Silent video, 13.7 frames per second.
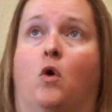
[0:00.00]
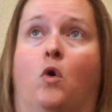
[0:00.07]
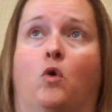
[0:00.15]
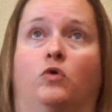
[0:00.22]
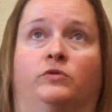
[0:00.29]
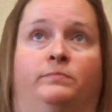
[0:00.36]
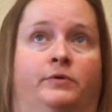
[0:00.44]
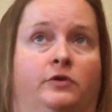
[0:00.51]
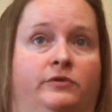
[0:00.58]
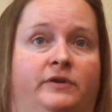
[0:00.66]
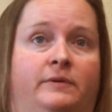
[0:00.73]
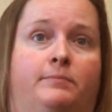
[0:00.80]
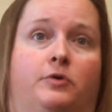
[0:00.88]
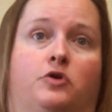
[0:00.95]
old
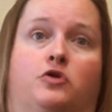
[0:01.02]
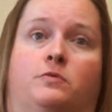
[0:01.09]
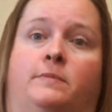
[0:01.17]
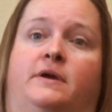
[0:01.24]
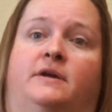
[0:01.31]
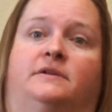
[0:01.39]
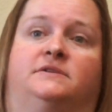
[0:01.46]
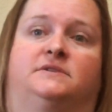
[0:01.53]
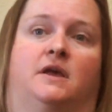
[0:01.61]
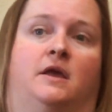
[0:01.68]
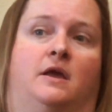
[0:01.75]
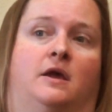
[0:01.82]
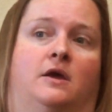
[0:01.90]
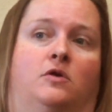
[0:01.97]
building permits
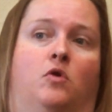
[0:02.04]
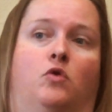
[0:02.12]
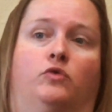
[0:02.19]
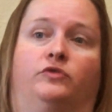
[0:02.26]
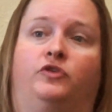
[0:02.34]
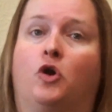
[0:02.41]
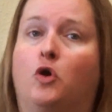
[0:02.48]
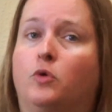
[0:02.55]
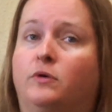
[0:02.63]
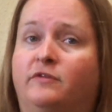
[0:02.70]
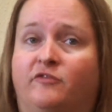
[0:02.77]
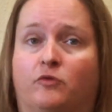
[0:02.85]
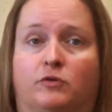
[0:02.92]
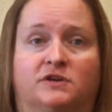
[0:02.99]
and old code
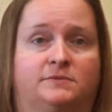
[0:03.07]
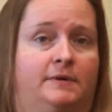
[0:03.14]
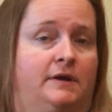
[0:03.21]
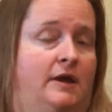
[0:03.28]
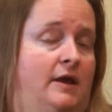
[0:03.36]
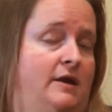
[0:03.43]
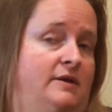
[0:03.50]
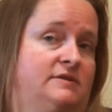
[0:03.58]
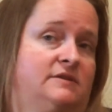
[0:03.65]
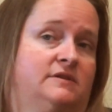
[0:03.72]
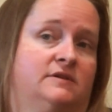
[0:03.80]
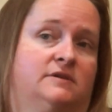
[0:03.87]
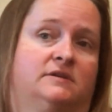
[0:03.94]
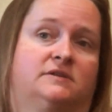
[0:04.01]
enforcement
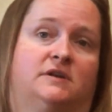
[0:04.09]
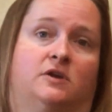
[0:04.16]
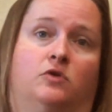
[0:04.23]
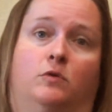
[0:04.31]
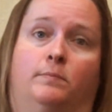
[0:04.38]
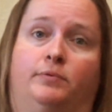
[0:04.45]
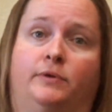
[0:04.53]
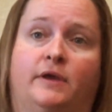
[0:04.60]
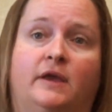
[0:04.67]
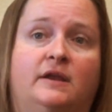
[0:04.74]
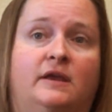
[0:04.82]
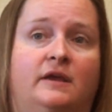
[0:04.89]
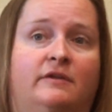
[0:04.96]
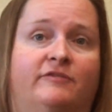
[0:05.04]
cases and old
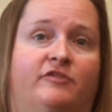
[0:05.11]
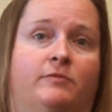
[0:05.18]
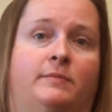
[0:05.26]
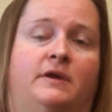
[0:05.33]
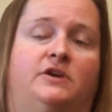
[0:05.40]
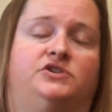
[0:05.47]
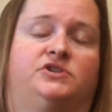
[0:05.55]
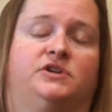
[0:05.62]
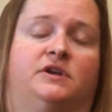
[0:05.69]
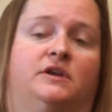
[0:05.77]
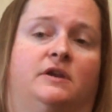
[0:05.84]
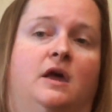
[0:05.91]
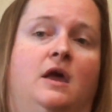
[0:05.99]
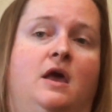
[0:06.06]
planning
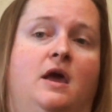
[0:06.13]
information